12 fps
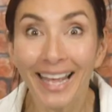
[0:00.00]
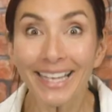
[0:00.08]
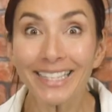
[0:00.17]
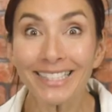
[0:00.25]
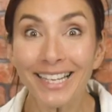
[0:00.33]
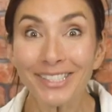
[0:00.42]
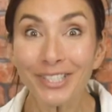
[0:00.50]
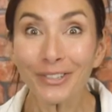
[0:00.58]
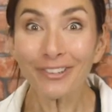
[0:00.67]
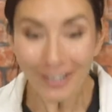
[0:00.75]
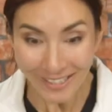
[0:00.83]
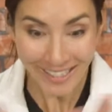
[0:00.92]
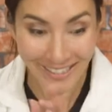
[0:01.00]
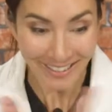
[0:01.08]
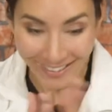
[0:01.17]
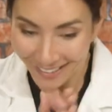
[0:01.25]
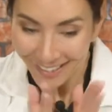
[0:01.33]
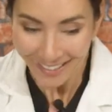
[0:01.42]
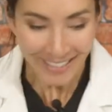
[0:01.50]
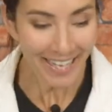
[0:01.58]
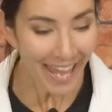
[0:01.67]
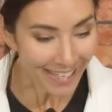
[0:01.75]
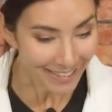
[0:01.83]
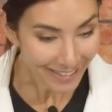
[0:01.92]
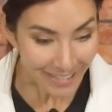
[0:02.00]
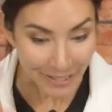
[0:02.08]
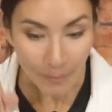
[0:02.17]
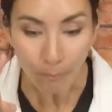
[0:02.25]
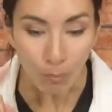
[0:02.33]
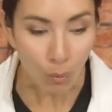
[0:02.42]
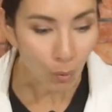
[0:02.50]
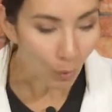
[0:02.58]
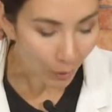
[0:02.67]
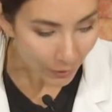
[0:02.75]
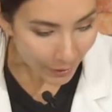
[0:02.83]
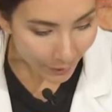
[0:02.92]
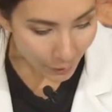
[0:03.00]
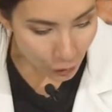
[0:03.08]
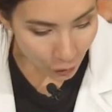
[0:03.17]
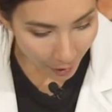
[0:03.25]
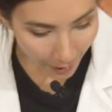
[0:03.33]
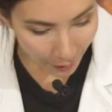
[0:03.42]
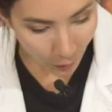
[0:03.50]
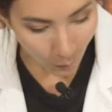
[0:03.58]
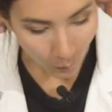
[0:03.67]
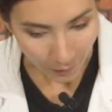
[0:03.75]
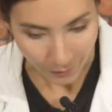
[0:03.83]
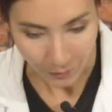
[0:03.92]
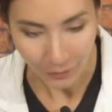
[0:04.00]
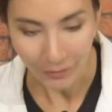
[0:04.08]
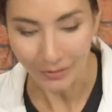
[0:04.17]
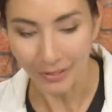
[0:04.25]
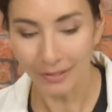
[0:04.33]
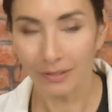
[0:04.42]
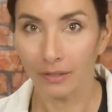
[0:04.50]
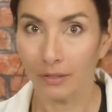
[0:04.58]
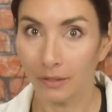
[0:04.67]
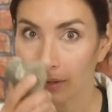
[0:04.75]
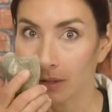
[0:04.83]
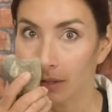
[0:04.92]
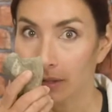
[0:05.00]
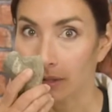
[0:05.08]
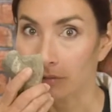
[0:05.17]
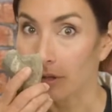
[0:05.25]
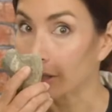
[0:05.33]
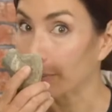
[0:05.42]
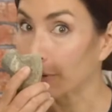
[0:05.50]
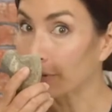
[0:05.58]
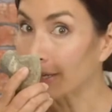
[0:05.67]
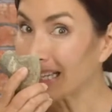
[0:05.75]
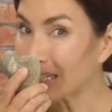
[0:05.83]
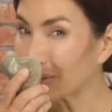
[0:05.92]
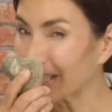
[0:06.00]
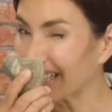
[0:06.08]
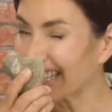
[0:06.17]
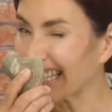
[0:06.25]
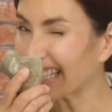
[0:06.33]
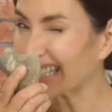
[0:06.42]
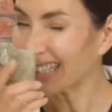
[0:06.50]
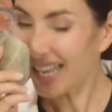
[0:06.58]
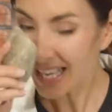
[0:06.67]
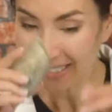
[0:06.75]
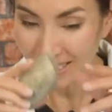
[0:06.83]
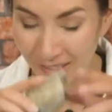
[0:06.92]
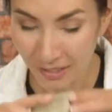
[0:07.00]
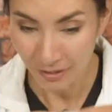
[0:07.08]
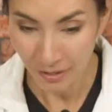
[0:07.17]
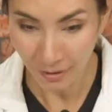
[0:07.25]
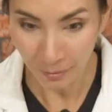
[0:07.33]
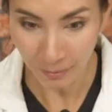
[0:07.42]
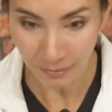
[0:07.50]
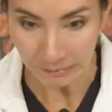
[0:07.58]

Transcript: It can take two rocks. Yay, that's more than our triangle one could. Rock number three, what do you think? Yes? No?